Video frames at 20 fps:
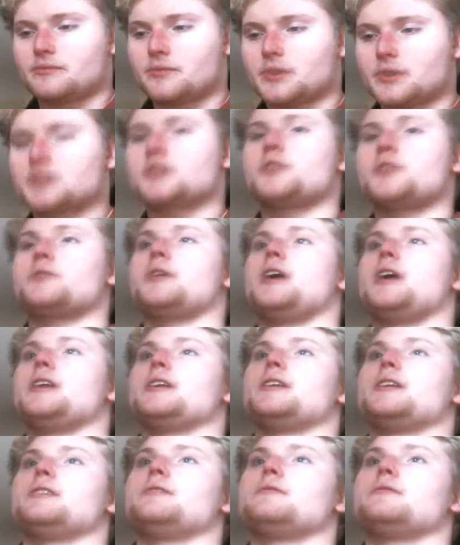was
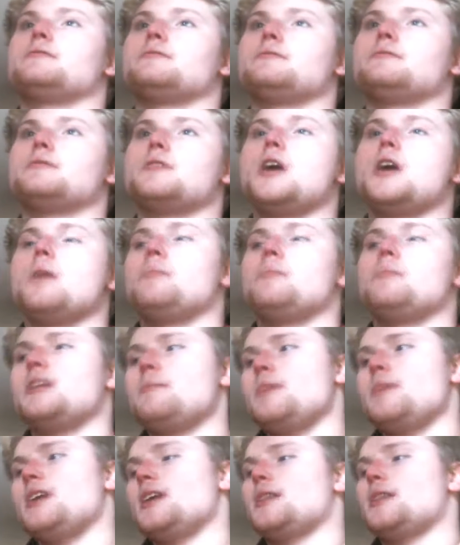created. But let
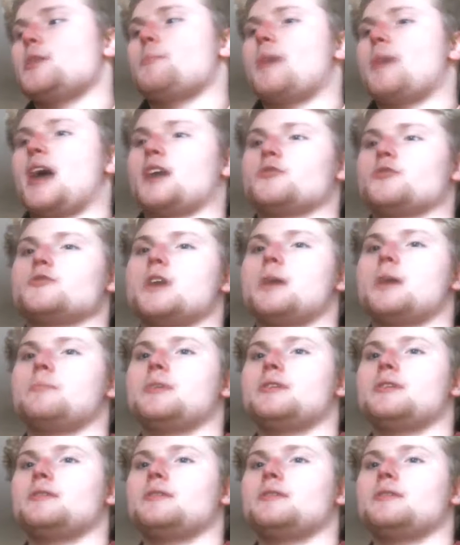me get the backdrop.